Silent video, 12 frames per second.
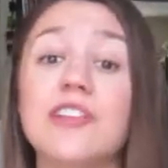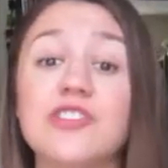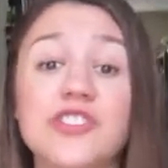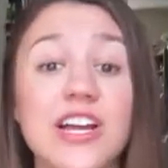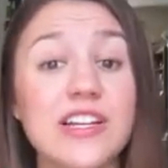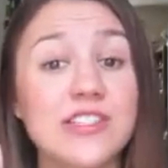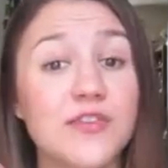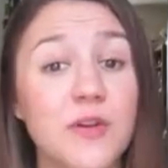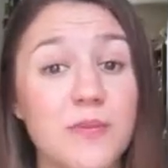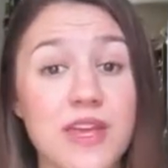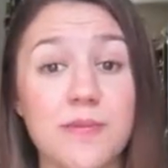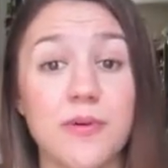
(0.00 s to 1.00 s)
just for
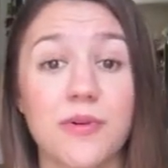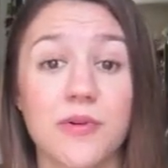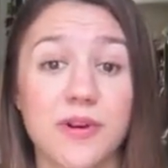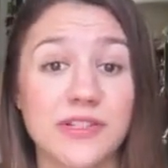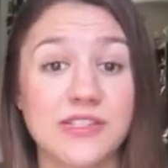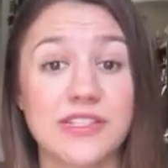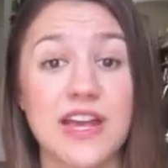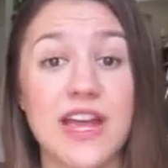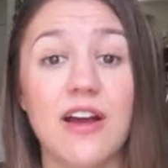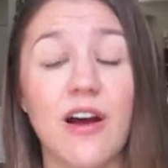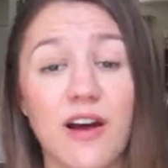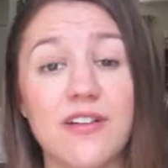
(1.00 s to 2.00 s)
people who are
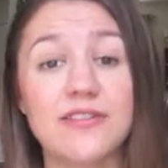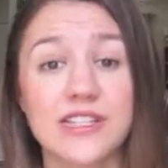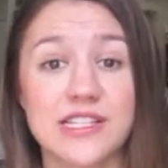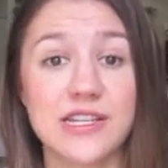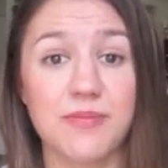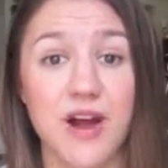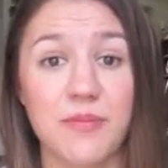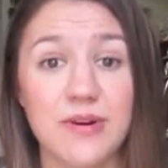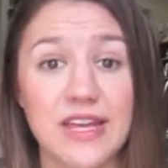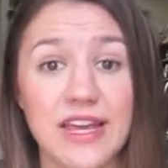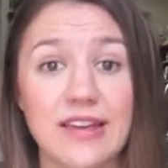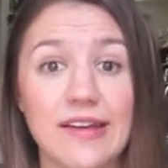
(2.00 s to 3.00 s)
staying on Disney
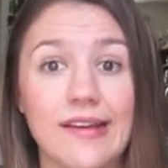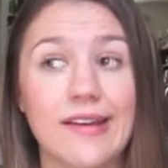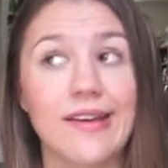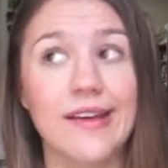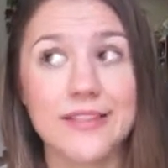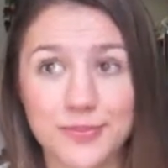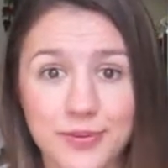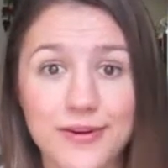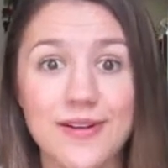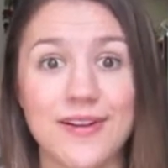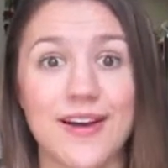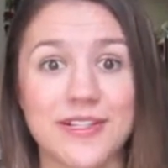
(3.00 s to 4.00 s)
property. It's
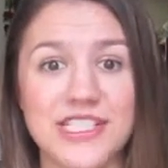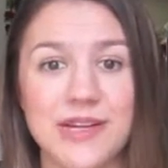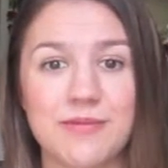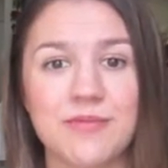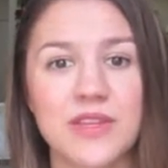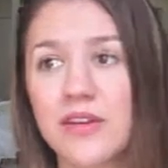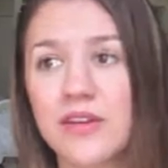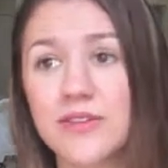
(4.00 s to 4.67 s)
pretty awesome.